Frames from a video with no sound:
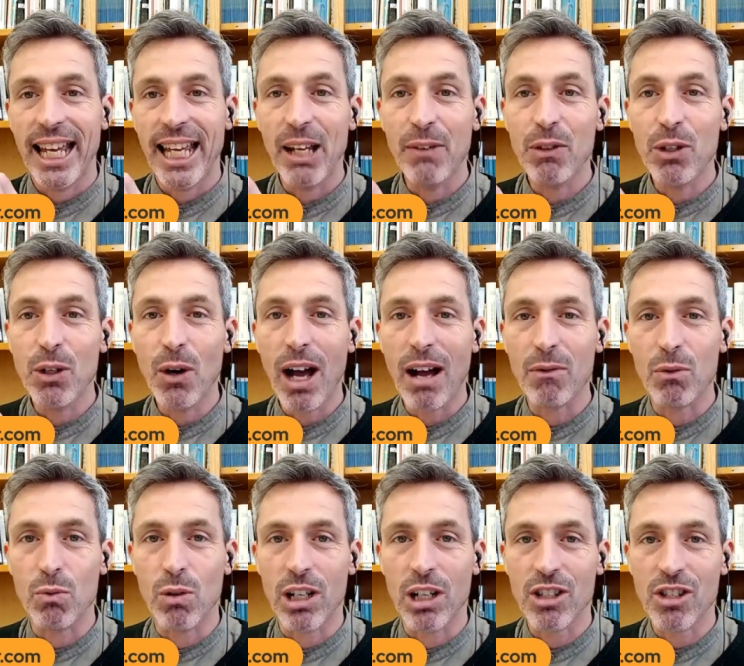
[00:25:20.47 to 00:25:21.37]
If you
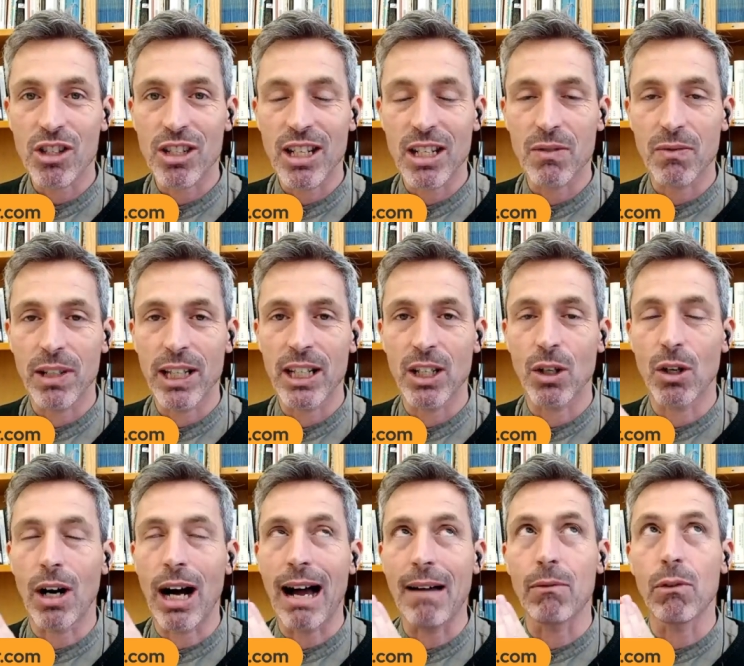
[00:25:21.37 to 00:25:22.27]
have watched this
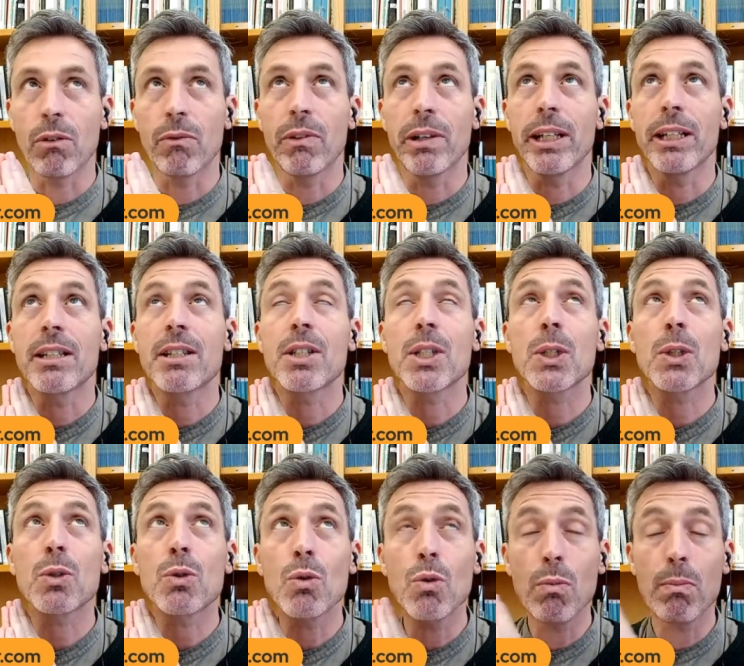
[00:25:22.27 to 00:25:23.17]
video, I will be
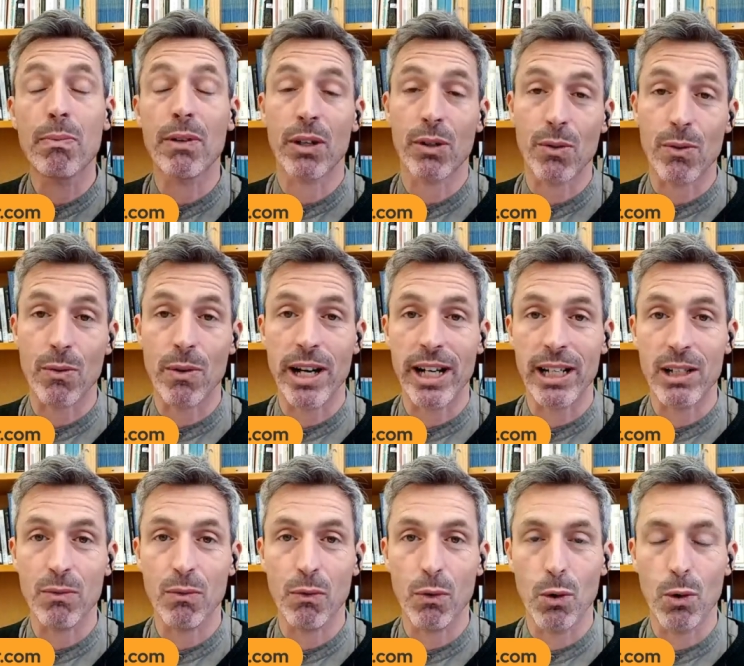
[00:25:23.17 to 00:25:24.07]
super
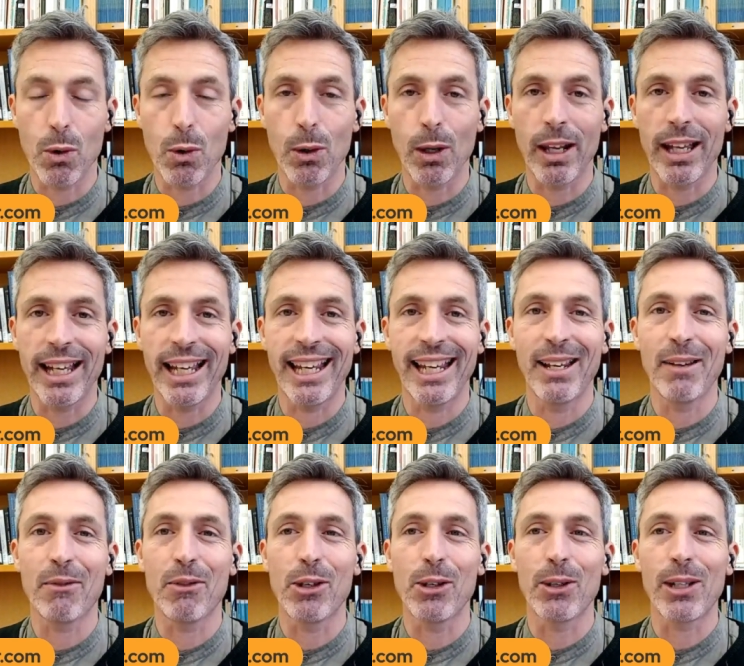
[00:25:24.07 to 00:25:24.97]
grateful
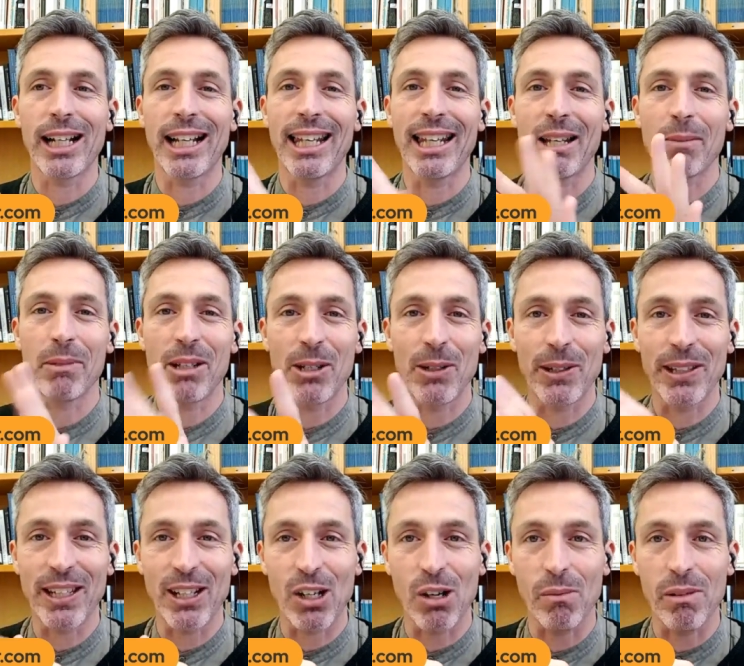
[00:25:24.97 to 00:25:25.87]
if you can let me know
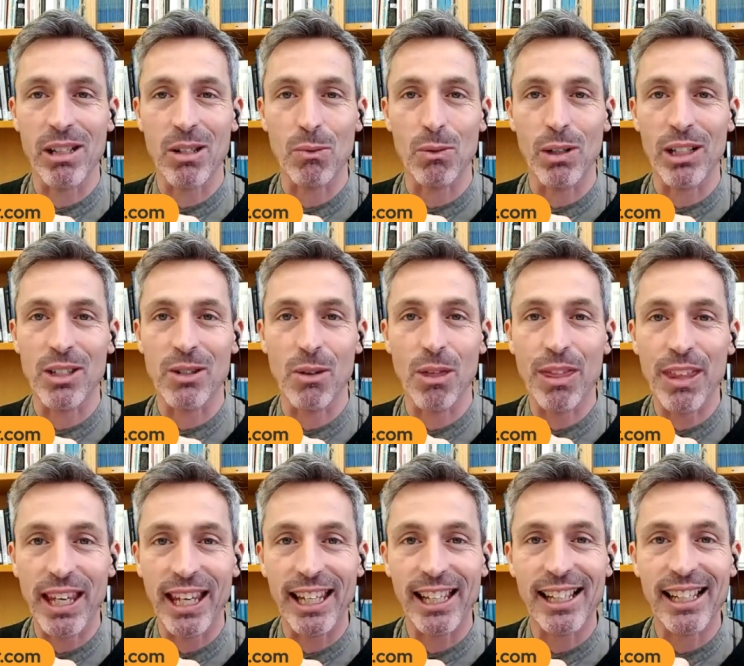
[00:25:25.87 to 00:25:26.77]
in the comments what you
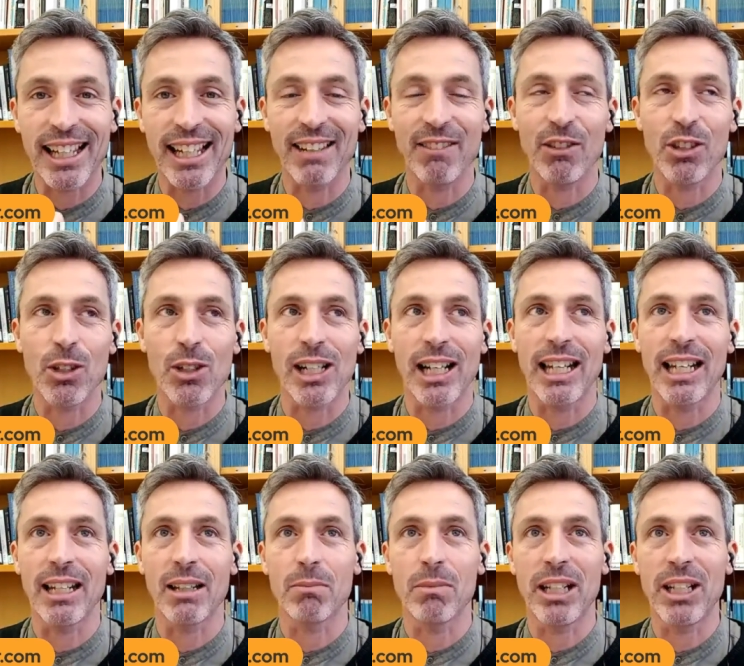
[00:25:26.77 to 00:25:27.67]
think, if you
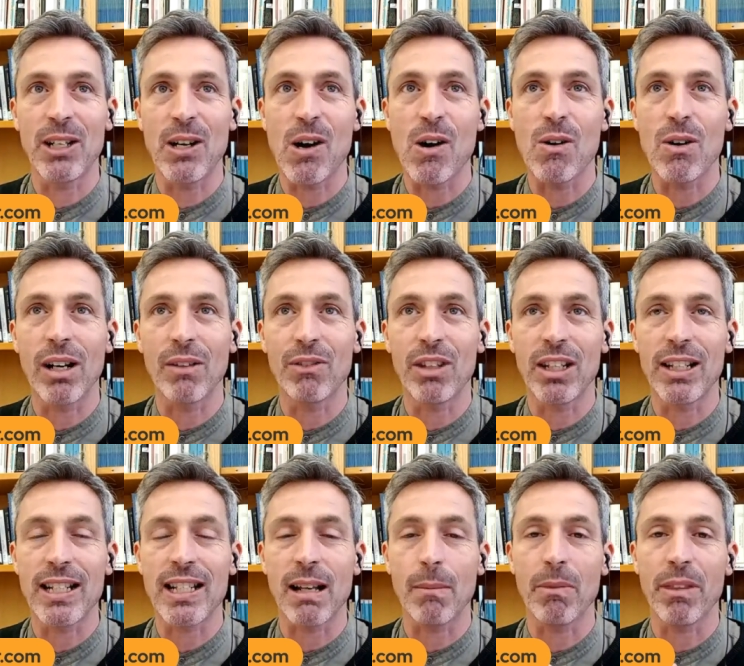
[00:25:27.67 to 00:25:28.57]
can let me know if
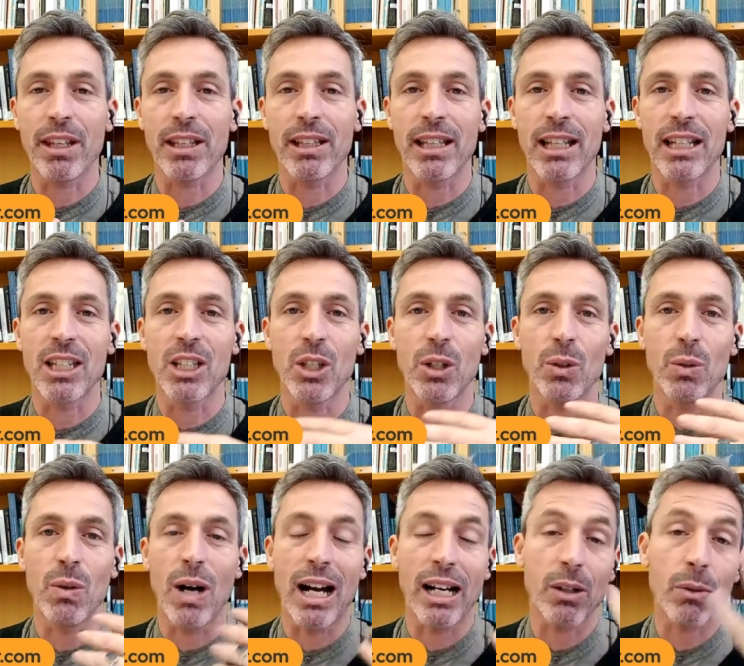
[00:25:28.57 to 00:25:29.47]
there is something that
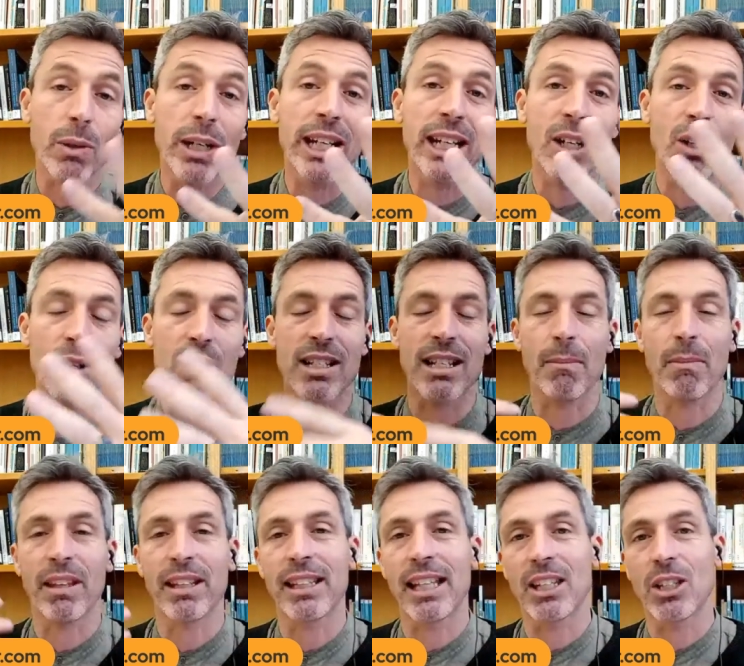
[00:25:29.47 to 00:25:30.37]
you agree or
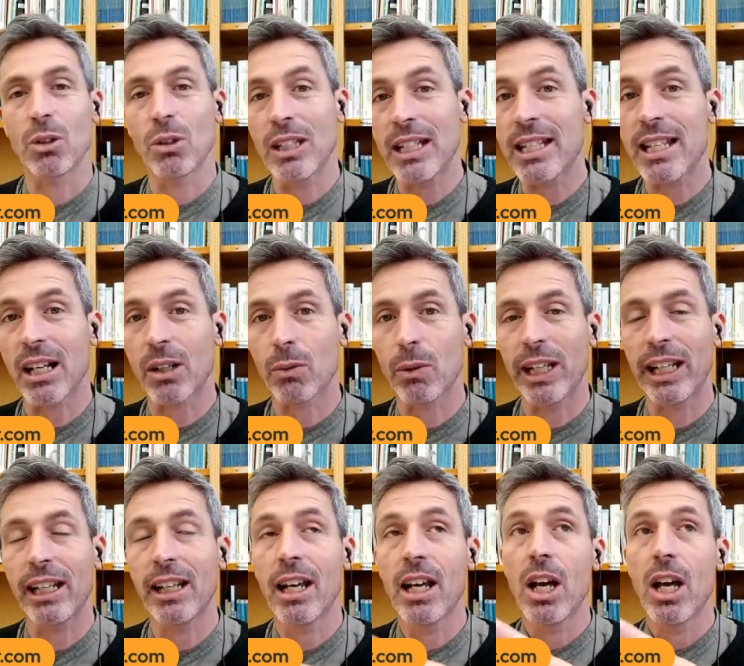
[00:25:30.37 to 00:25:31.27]
something that you
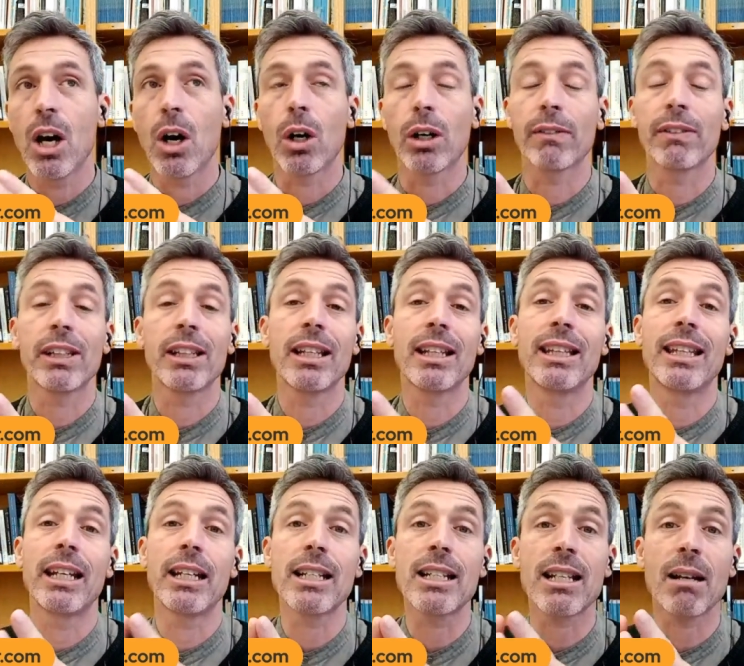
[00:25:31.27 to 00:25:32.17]
disagree, or if
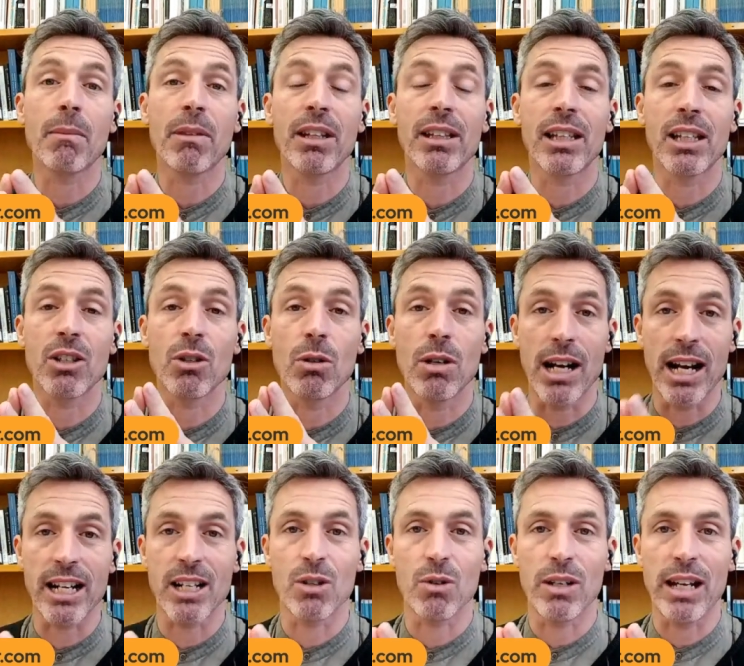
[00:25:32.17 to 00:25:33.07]
there is something that you
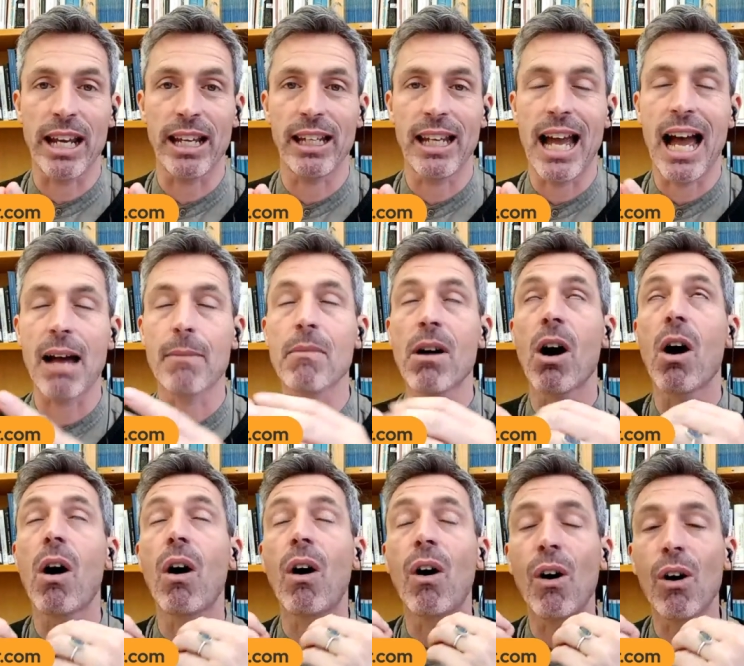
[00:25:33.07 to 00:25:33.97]
learned today. I'm
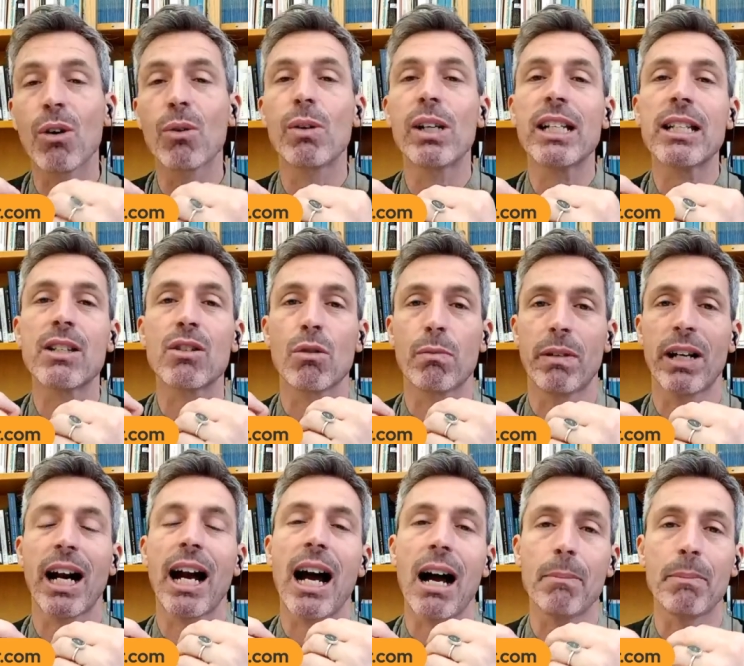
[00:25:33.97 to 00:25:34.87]
always
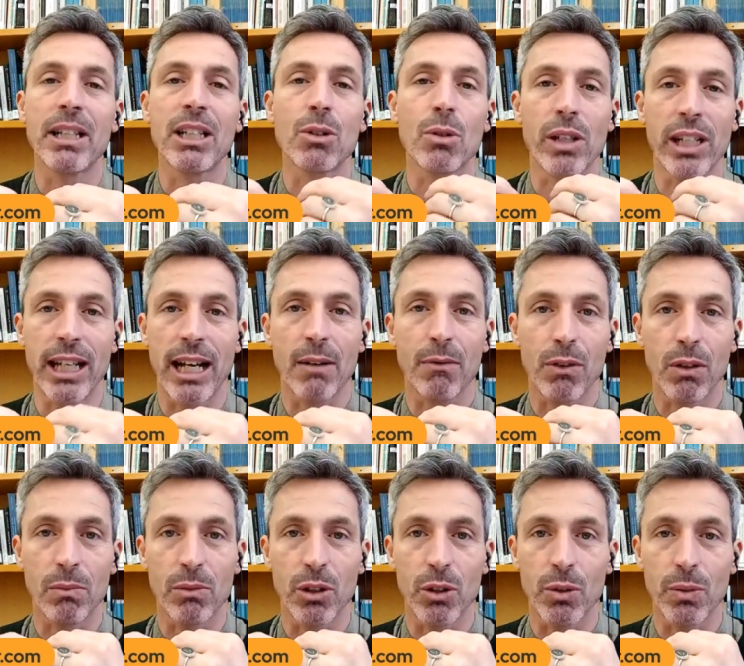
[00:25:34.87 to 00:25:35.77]
super happy to hear
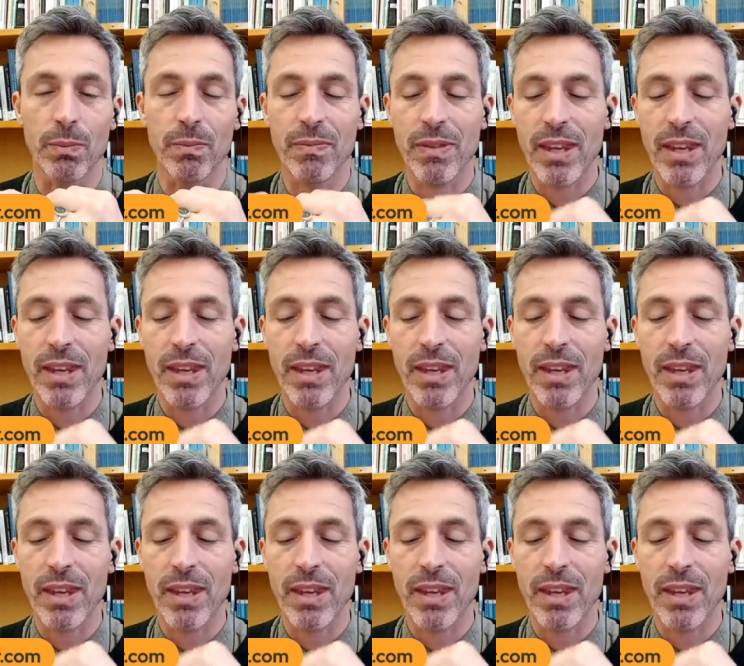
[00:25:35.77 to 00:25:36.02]
from you.